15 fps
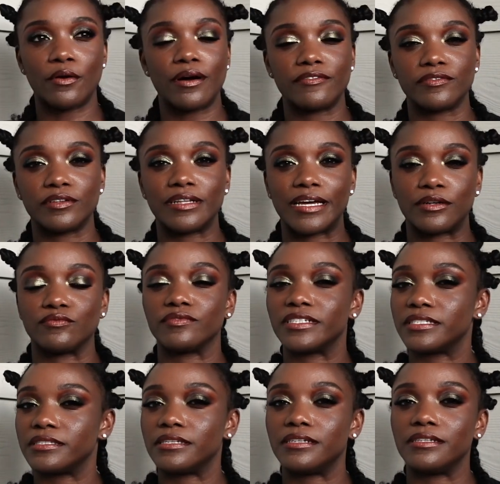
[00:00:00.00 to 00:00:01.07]
I feel like
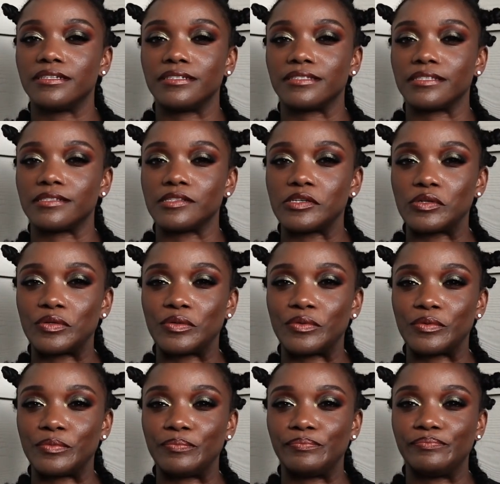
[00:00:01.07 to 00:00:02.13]
risky is a
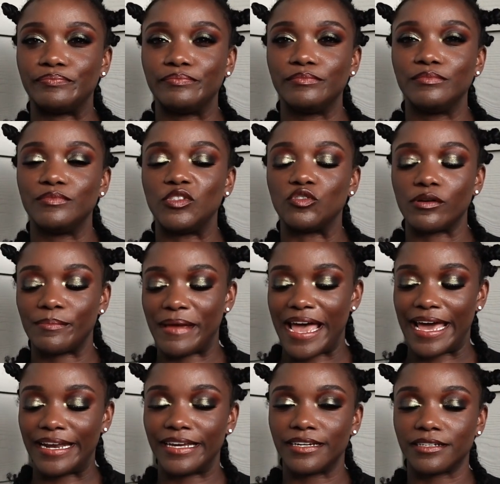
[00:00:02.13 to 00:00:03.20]
little
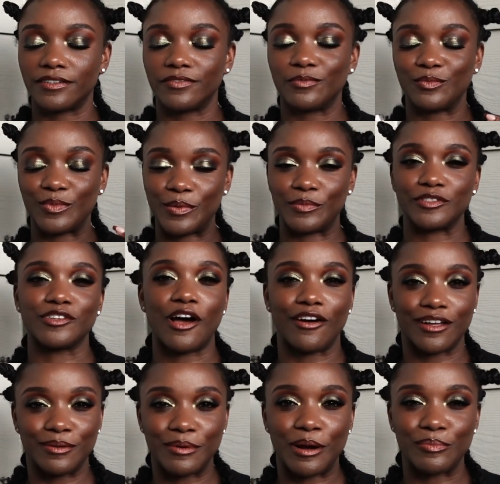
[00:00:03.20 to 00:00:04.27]
dramatic when we're
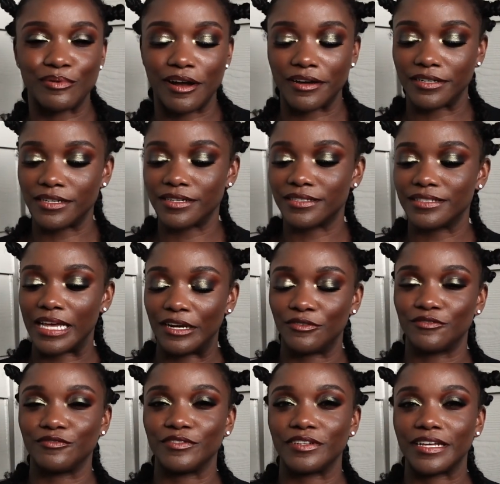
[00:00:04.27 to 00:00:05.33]
talking about products, I
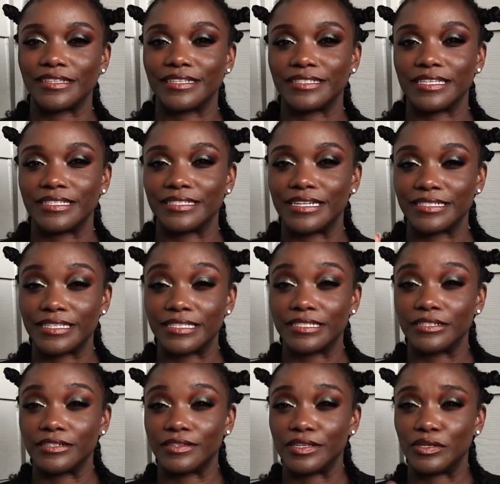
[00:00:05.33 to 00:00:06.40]
don't feel like this is
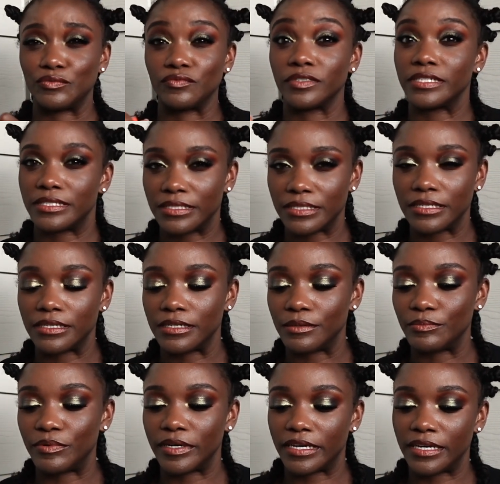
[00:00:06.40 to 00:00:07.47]
necessarily risky,
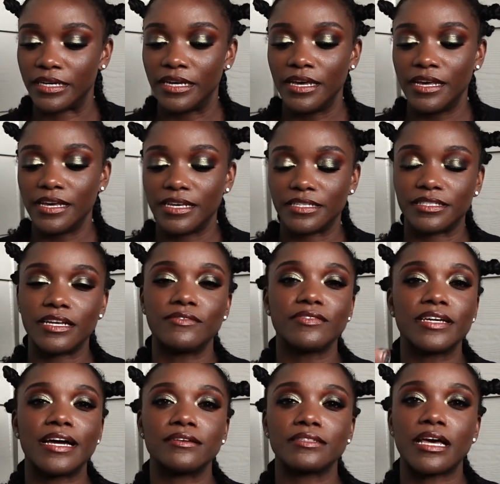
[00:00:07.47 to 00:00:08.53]
but it's
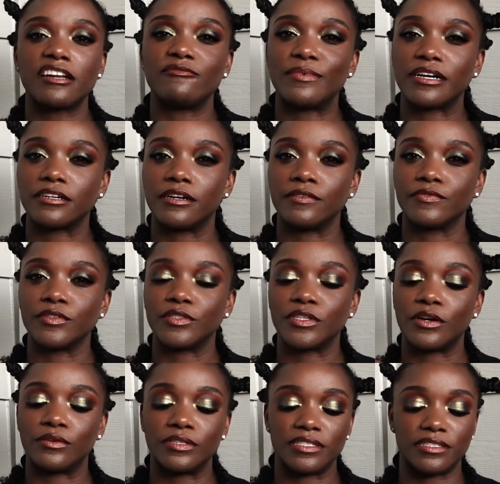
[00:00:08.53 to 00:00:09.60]
definitely outside of my comfort
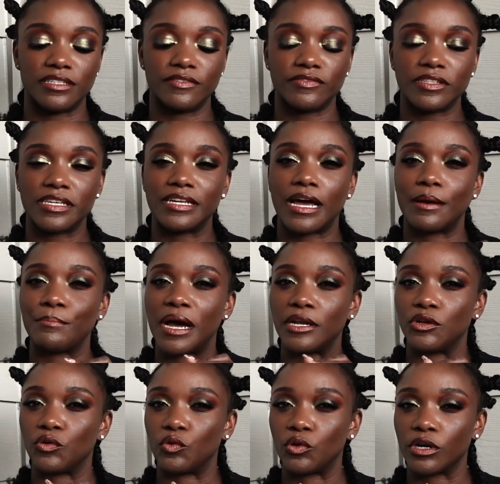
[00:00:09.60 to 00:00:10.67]
zone. It's definitely not my
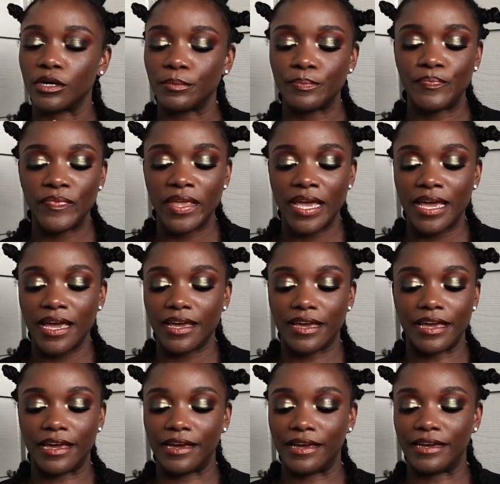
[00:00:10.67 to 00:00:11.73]
norm.
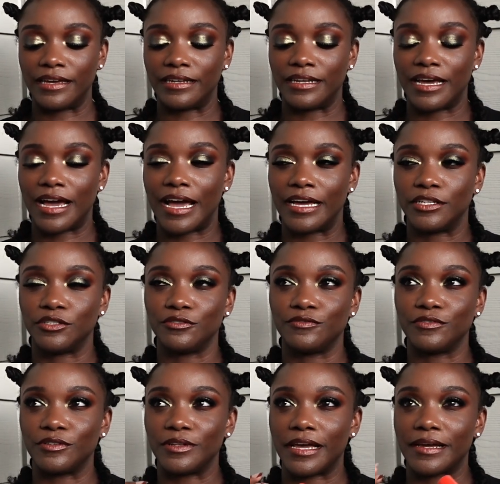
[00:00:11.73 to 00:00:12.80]
And I do
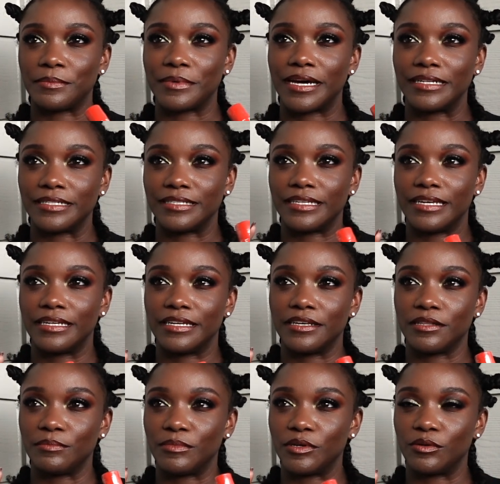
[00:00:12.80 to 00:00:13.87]
feel like I'm kind of standing
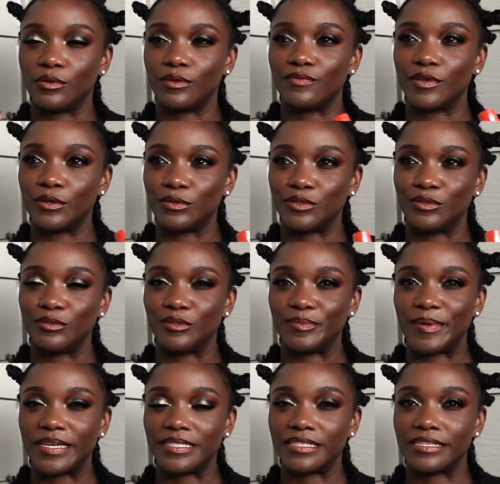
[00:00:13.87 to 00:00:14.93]
in the middle of those two
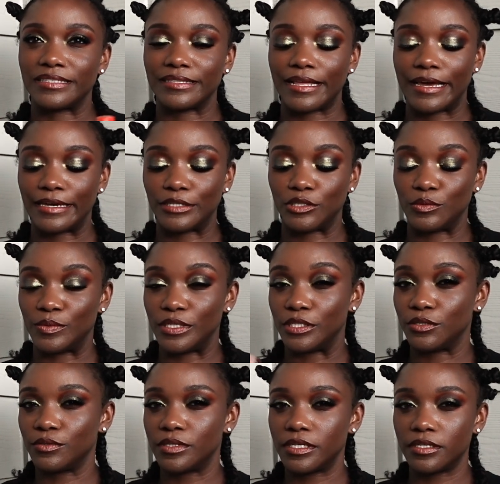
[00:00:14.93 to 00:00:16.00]
spaces. Like, do we
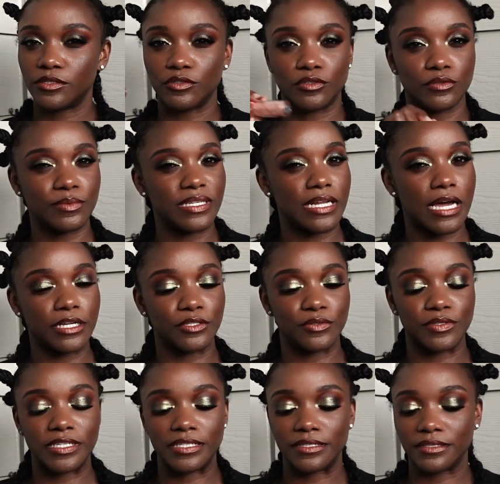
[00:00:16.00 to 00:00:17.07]
do this or do we not do
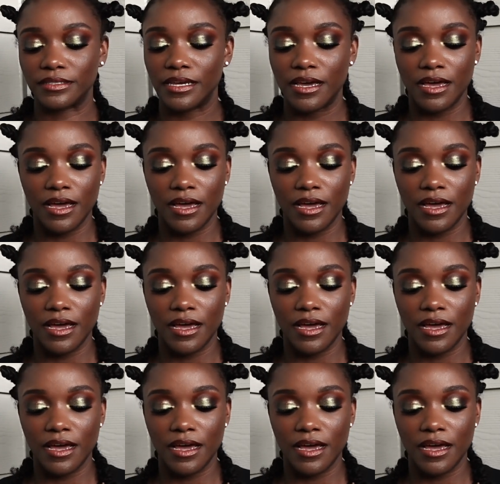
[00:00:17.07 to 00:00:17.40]
this?